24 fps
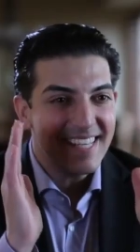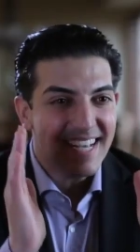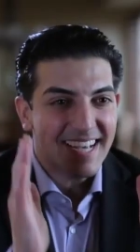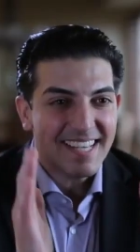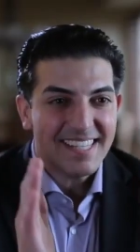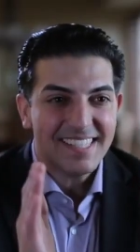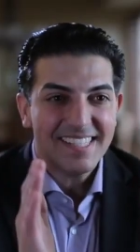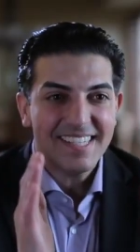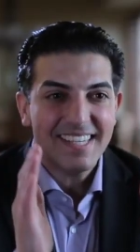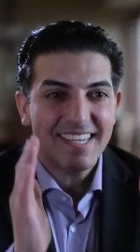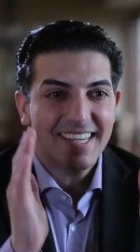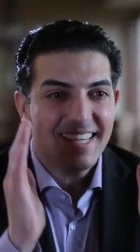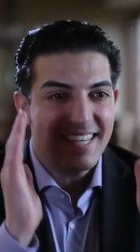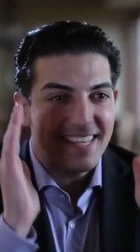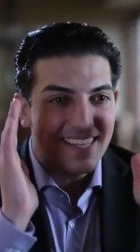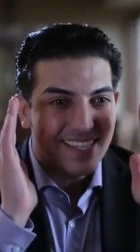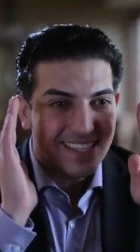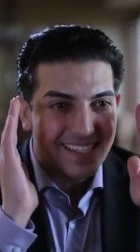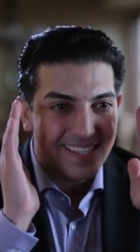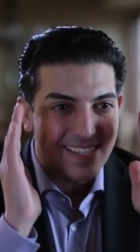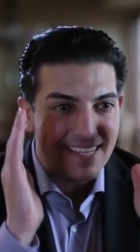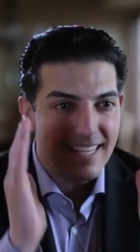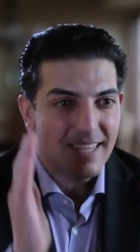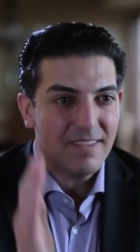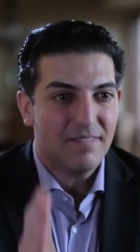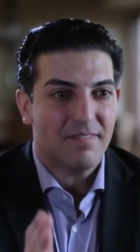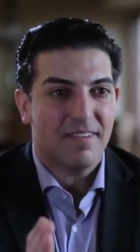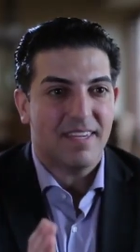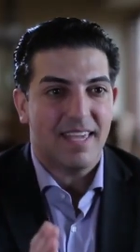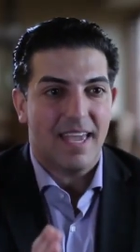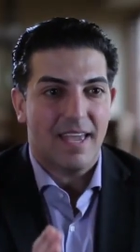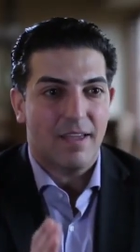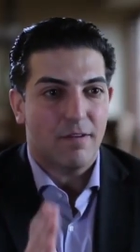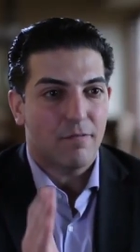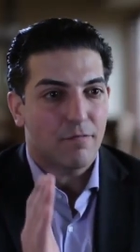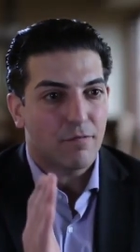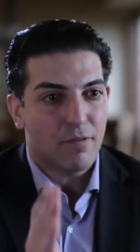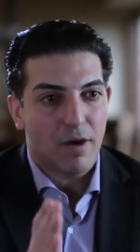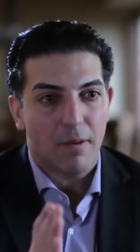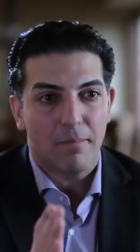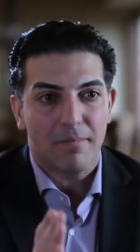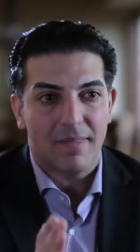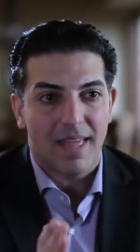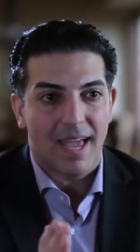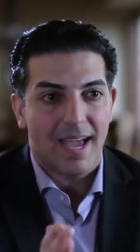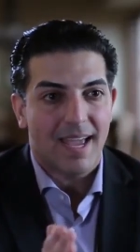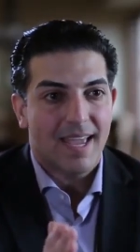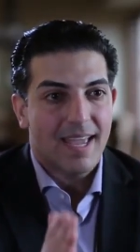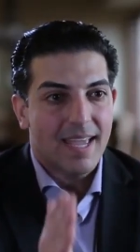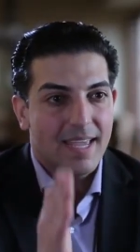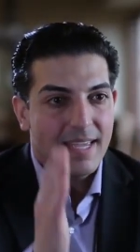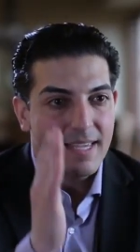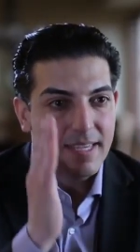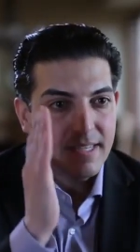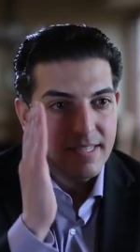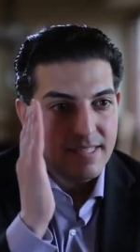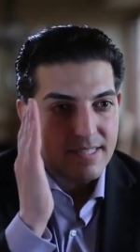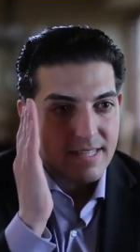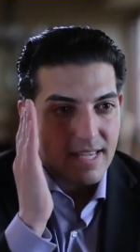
doesn't deviate from that. He